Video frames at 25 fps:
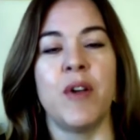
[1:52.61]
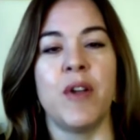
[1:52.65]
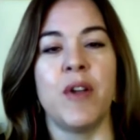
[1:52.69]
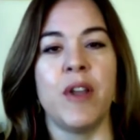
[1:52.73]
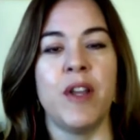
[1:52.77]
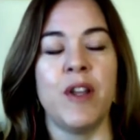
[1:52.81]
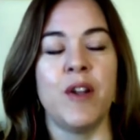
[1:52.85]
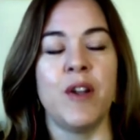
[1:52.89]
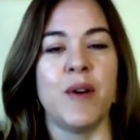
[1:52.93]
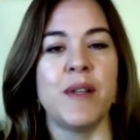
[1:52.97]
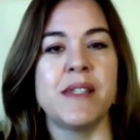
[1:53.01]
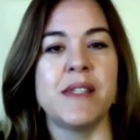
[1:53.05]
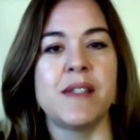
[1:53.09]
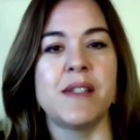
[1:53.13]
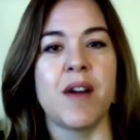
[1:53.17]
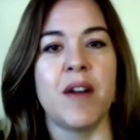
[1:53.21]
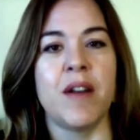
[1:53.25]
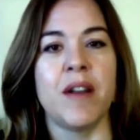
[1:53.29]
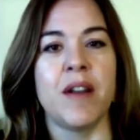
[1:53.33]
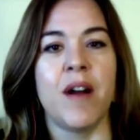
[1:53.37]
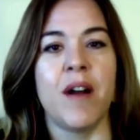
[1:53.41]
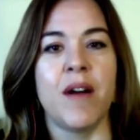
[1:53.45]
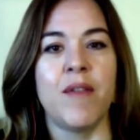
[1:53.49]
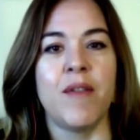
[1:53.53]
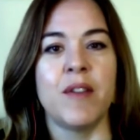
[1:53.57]
it
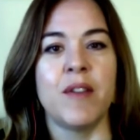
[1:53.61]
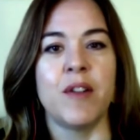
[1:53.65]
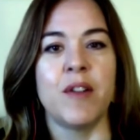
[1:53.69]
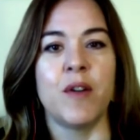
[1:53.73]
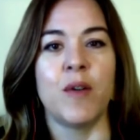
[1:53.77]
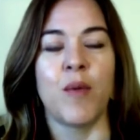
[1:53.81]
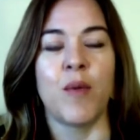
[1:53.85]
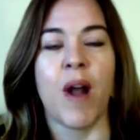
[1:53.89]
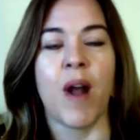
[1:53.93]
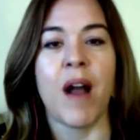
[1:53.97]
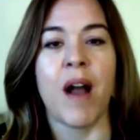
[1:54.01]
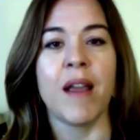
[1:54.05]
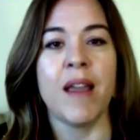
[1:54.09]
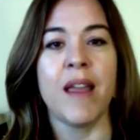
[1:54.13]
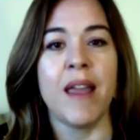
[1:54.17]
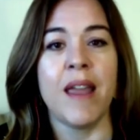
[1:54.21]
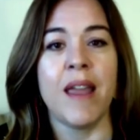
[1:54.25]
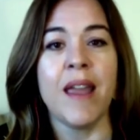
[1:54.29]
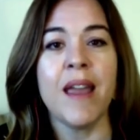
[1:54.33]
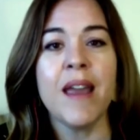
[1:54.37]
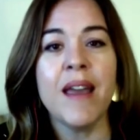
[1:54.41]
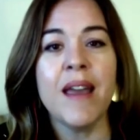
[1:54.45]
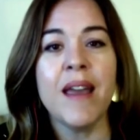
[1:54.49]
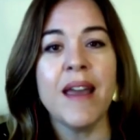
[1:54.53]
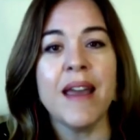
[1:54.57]
started off a little
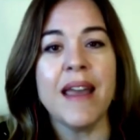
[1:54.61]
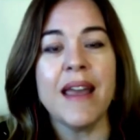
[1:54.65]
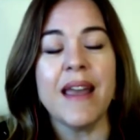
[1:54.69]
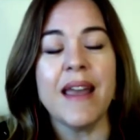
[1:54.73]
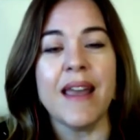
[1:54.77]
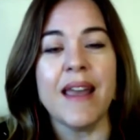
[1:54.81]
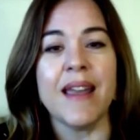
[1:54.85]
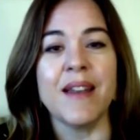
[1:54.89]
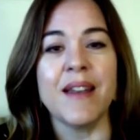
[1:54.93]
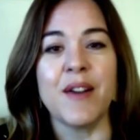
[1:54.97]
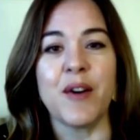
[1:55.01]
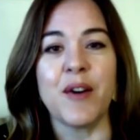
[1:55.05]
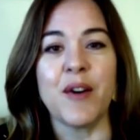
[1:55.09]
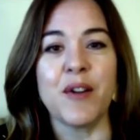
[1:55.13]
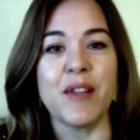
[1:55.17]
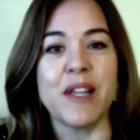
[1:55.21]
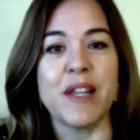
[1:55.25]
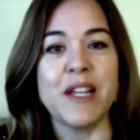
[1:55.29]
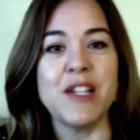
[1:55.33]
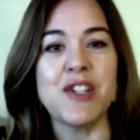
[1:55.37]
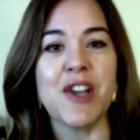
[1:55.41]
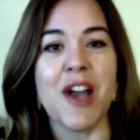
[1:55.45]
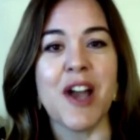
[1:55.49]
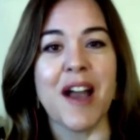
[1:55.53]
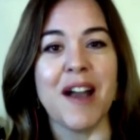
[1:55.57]
rocky in early
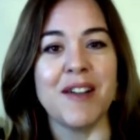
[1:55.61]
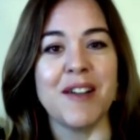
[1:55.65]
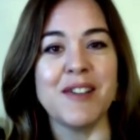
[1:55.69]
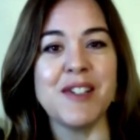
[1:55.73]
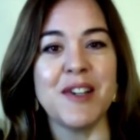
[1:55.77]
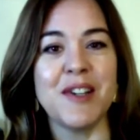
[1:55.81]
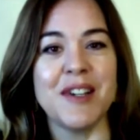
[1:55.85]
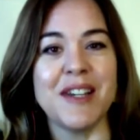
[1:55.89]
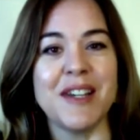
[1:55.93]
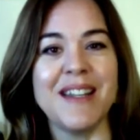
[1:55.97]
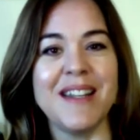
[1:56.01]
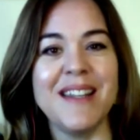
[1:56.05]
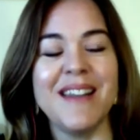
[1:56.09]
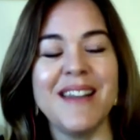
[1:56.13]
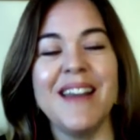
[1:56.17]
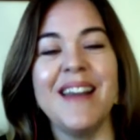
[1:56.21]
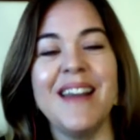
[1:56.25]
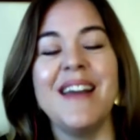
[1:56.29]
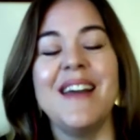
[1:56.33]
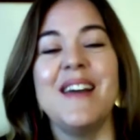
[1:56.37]
childhood.